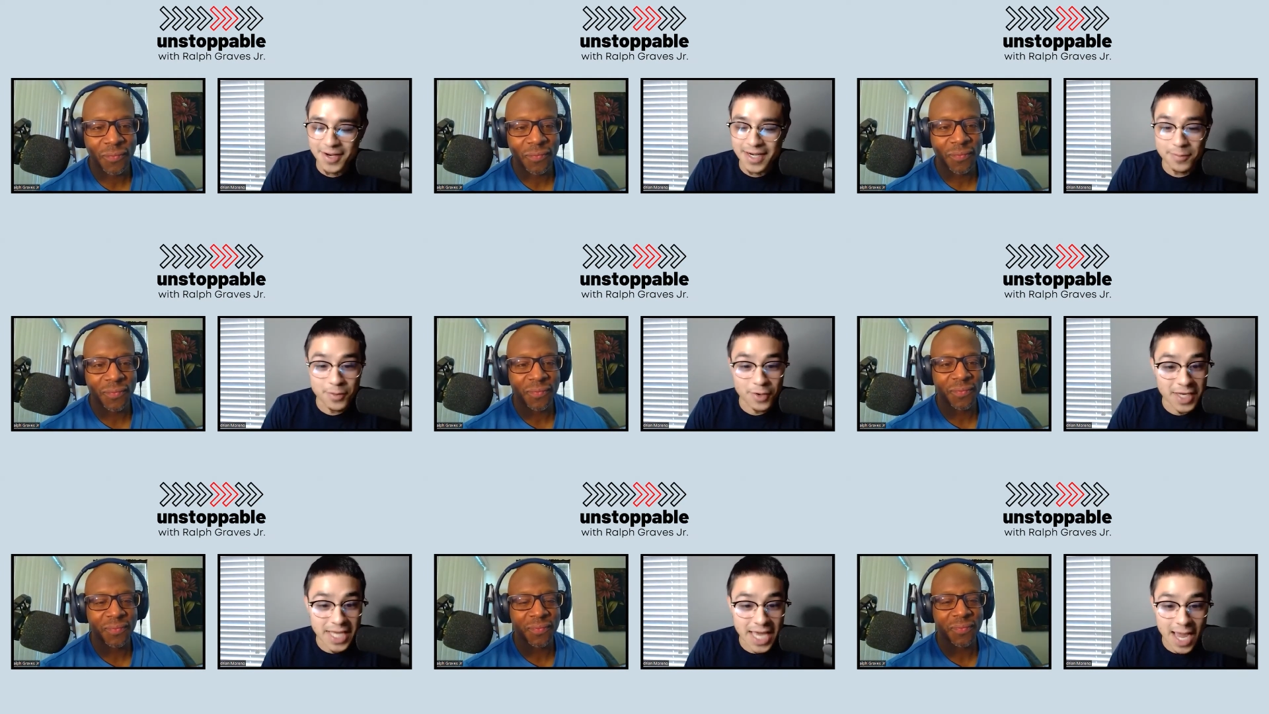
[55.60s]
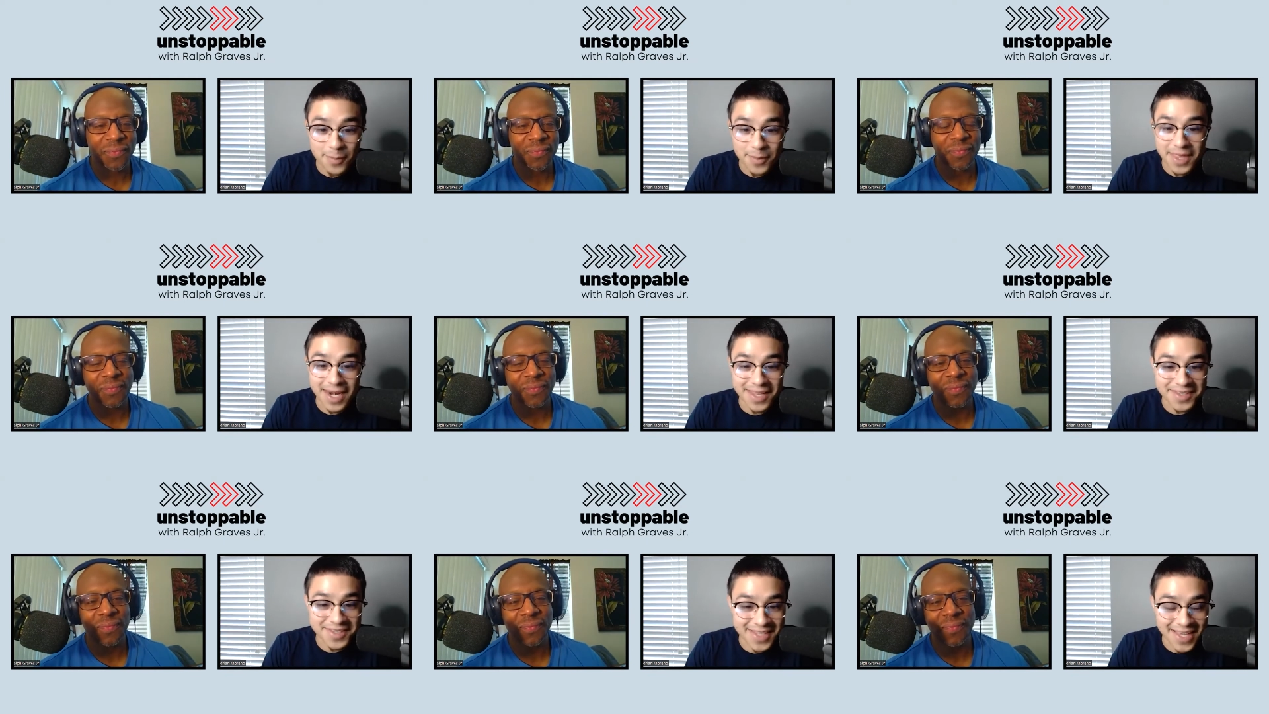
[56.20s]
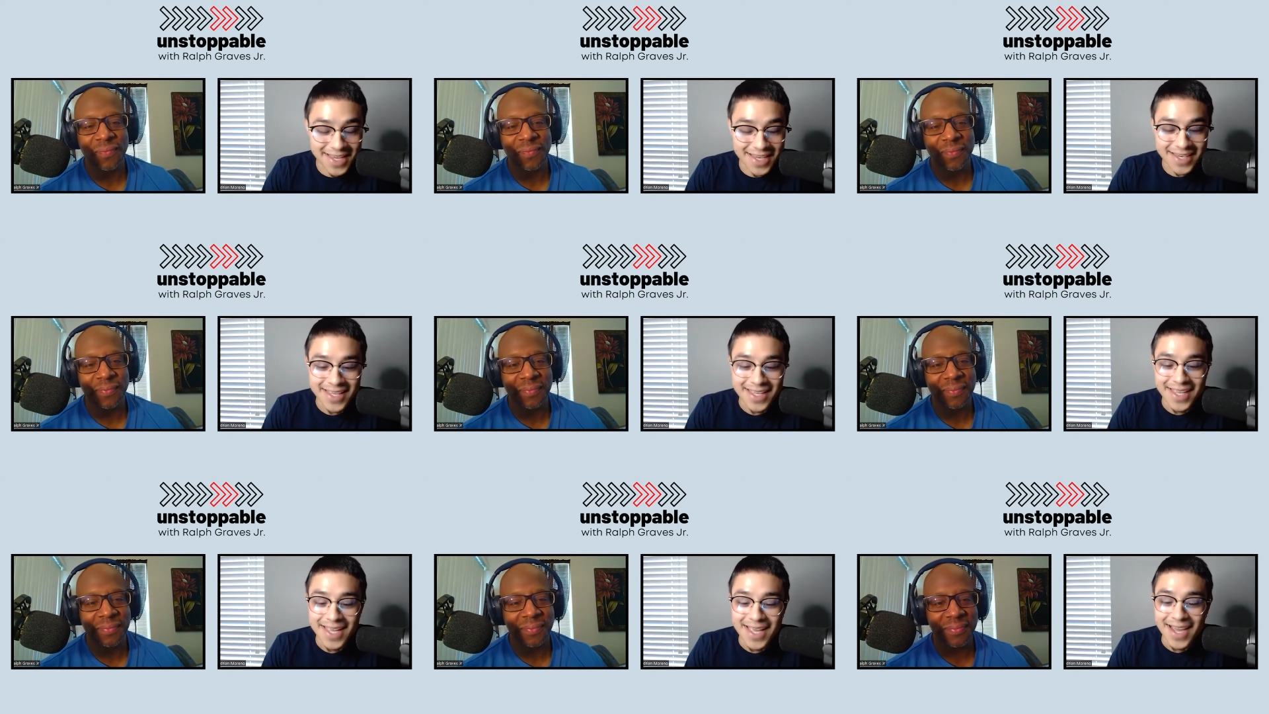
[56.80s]
Speaker 1: and I'm really happy that I've stayed.
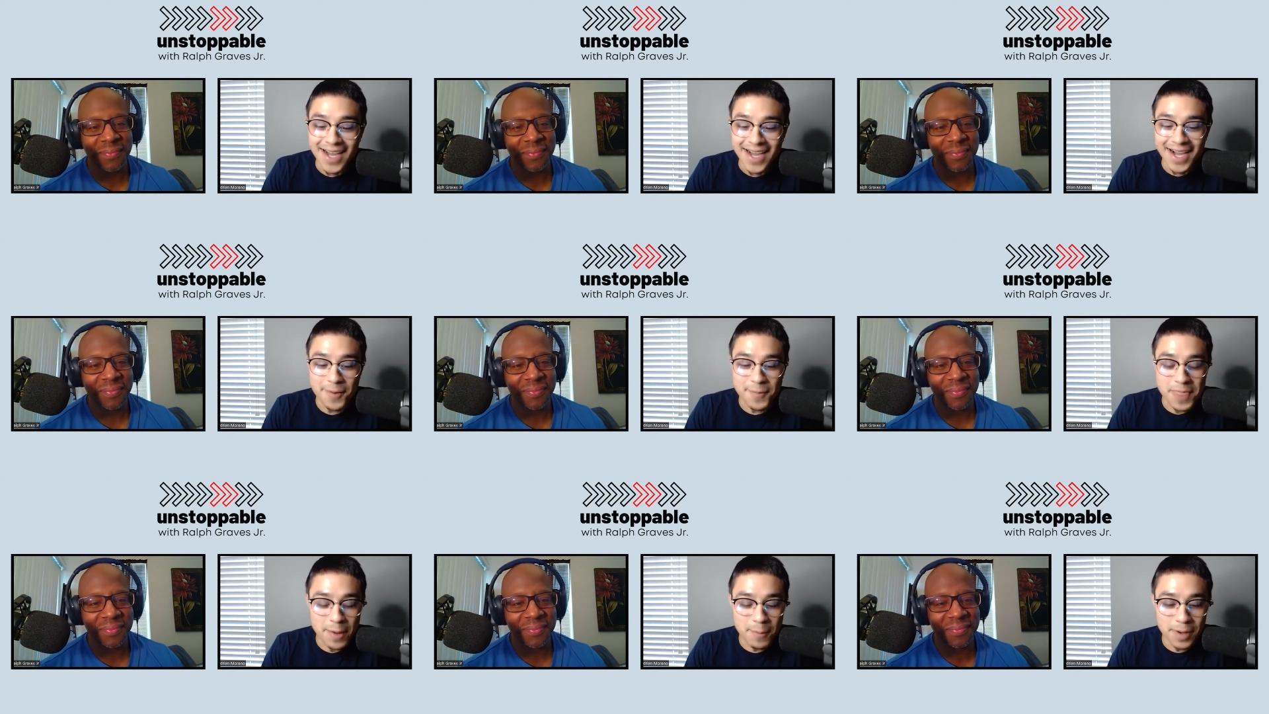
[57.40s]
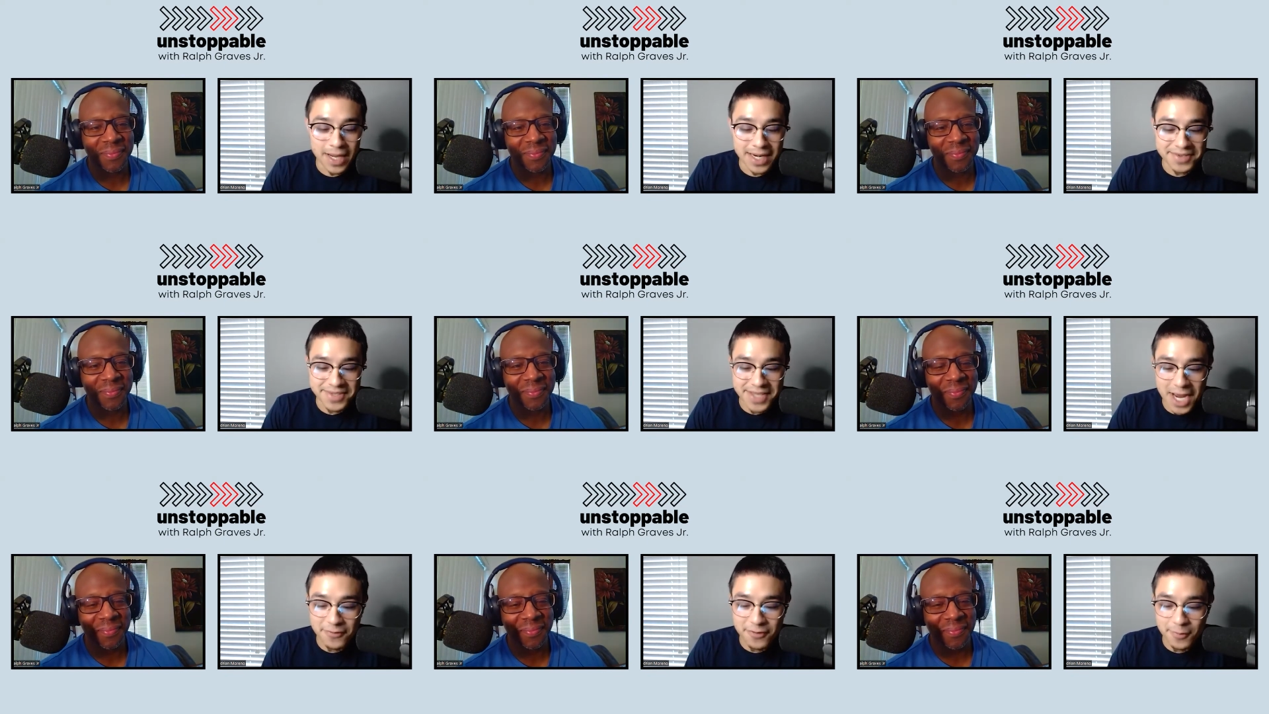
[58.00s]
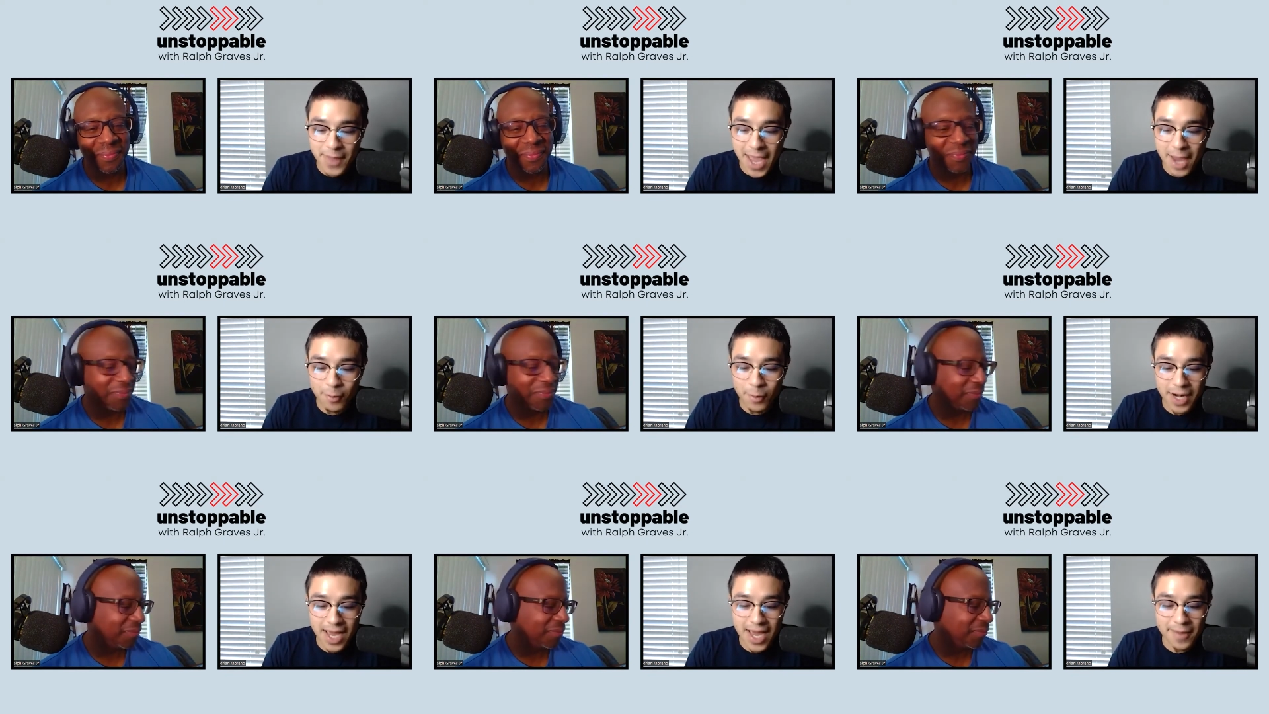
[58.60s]
Um, but aside from that, what
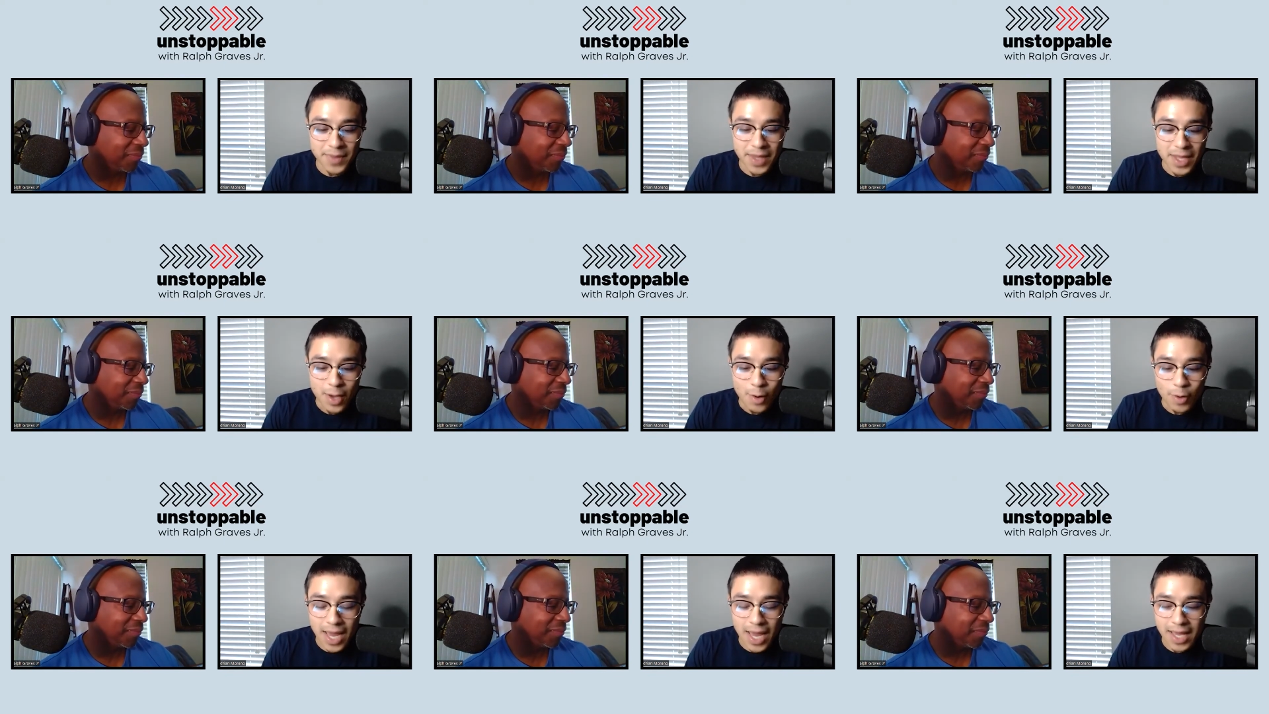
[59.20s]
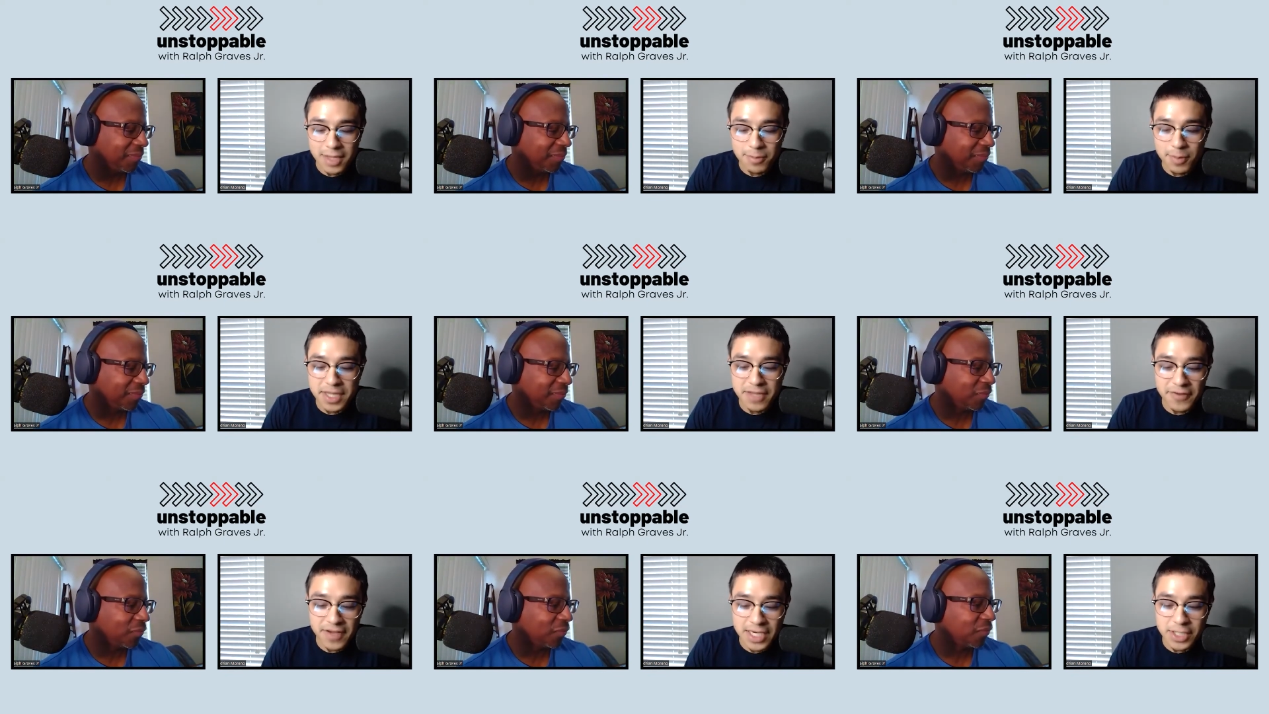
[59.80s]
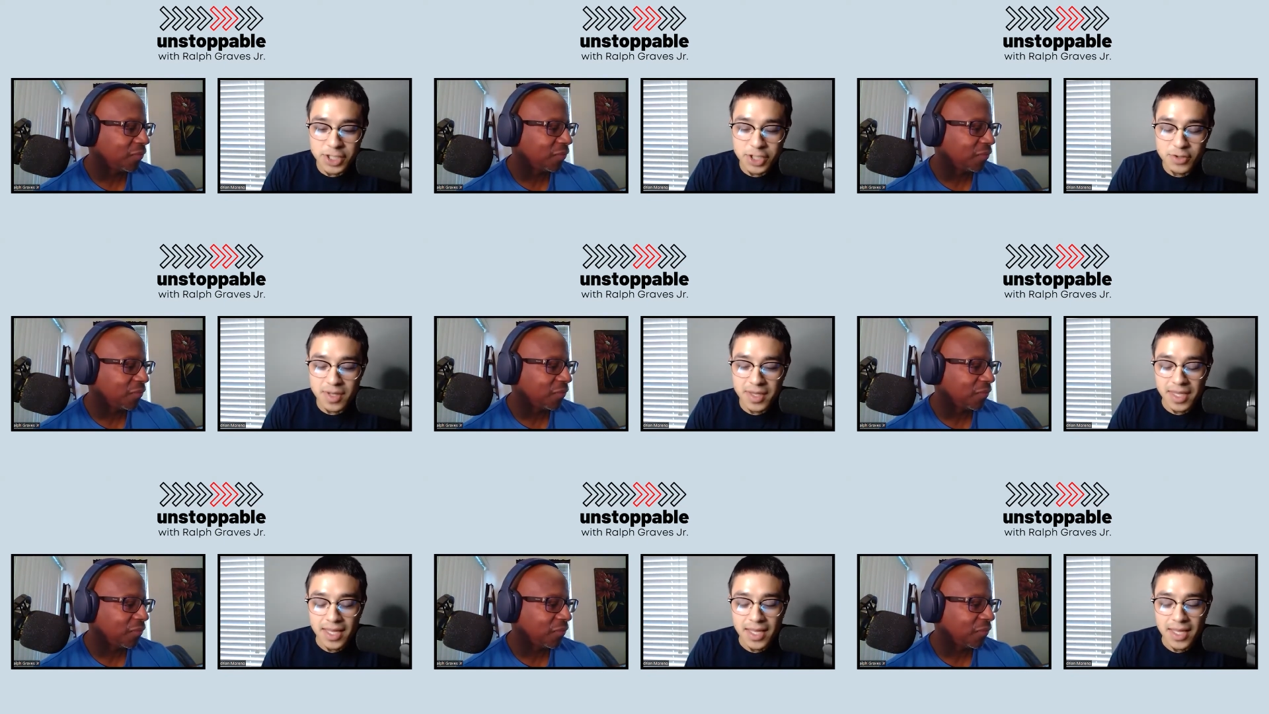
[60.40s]
I what I specifically do is